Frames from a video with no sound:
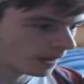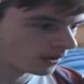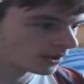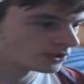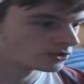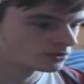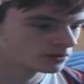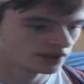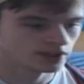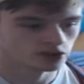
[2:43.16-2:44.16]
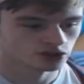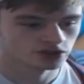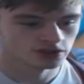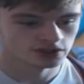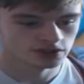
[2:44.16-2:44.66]
And yes,
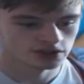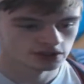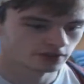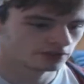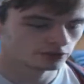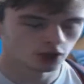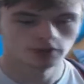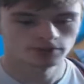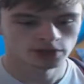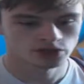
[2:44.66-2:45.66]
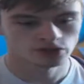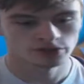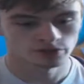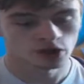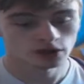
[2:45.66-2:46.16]
Injustice, subscriber specials
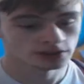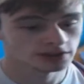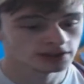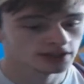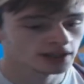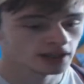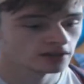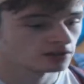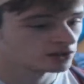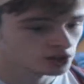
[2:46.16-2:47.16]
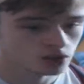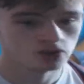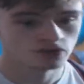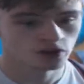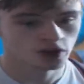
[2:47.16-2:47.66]
in Rocket League, again,
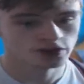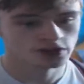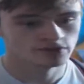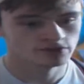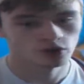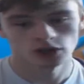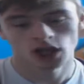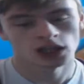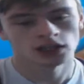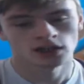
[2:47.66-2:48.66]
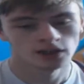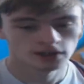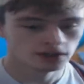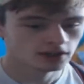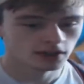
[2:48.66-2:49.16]
huge variety in Valhalla.
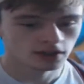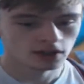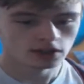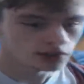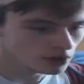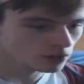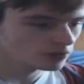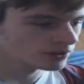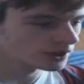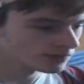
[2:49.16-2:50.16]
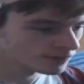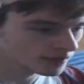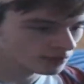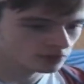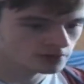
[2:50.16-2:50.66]
Loads of different
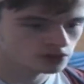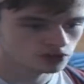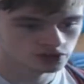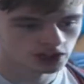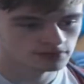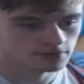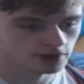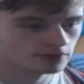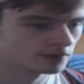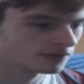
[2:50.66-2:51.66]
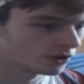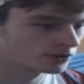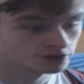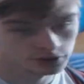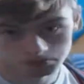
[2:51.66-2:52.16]
videos, so be sure to check them out, even the
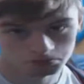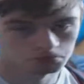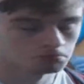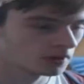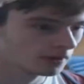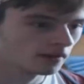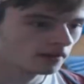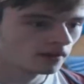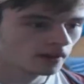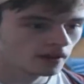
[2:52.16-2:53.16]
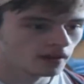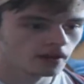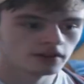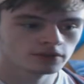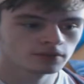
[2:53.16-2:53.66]
first.
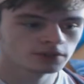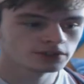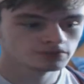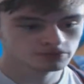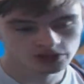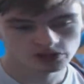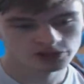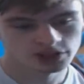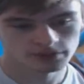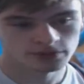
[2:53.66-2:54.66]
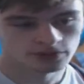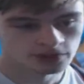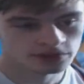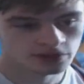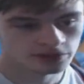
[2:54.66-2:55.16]
So be sure to check them out, he
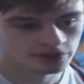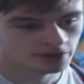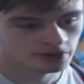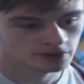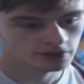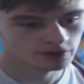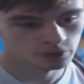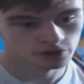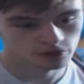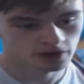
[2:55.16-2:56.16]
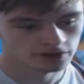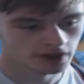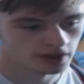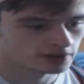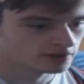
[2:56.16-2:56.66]
really does serve more credit
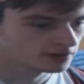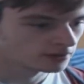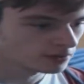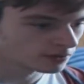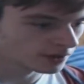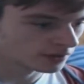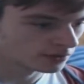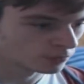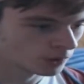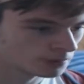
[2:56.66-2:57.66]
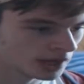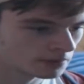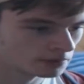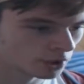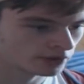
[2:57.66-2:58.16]
and... What was that?
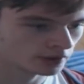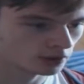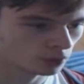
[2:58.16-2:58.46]
Webcam unboxing?